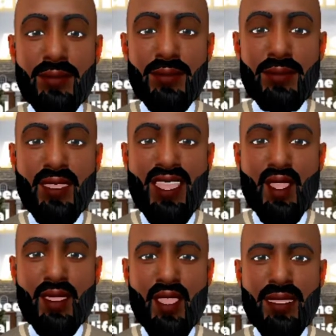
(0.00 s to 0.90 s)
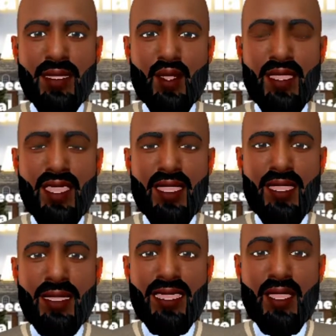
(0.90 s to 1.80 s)
A lot of us, we're going to
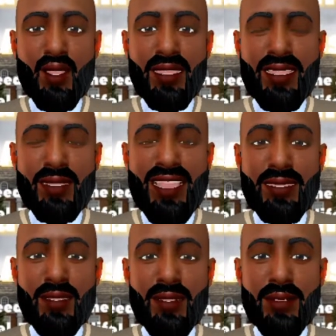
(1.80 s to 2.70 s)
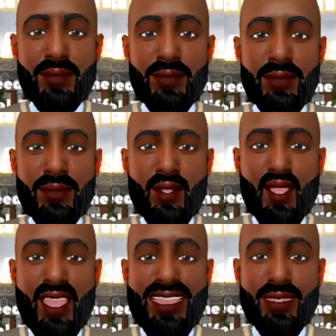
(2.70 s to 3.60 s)
be the only investor, all
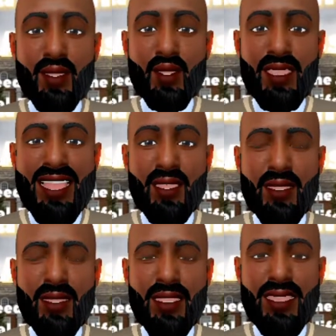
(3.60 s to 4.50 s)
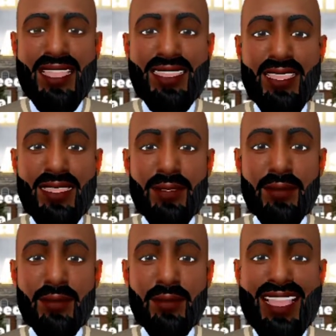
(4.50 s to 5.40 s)
right? So we have to look at it
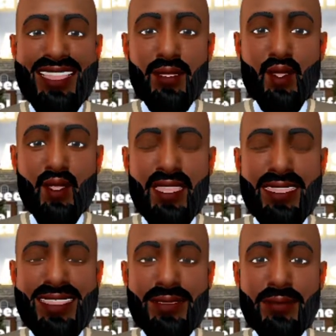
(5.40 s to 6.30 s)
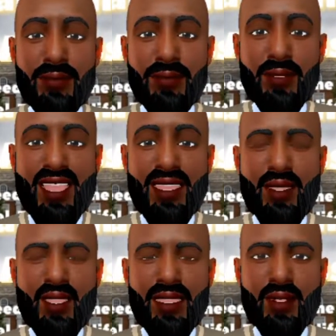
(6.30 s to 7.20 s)
as such, not
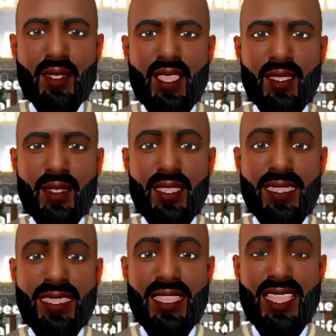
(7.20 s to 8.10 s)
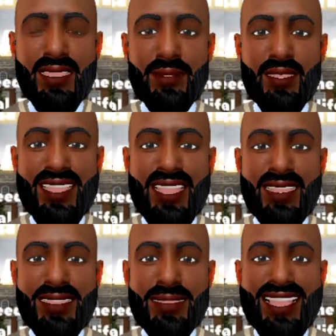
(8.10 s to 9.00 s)
to yourself. You're looking at now
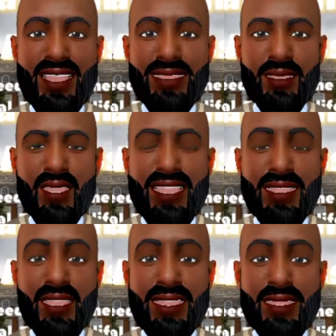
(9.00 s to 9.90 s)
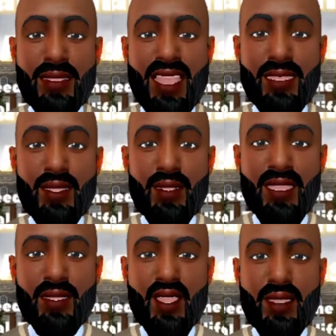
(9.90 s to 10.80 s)
you're in the investor
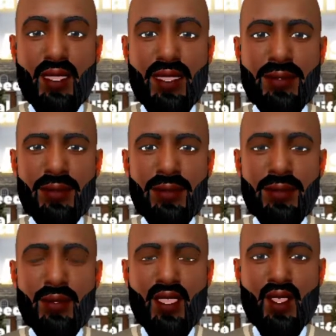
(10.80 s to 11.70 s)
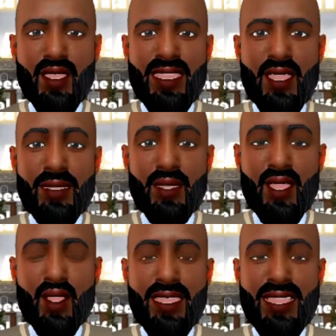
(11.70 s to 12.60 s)
persona. So when you're a
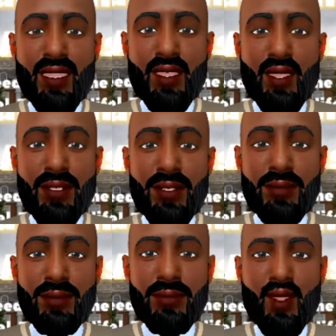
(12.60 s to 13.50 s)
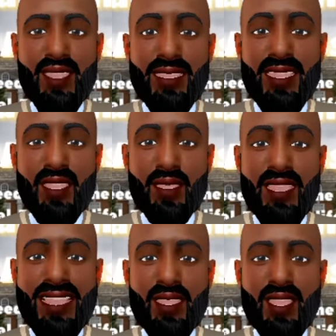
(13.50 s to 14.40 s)
sole member, when you set up a
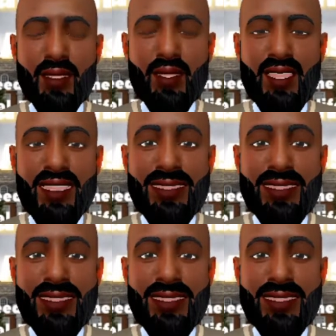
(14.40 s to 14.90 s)
LLC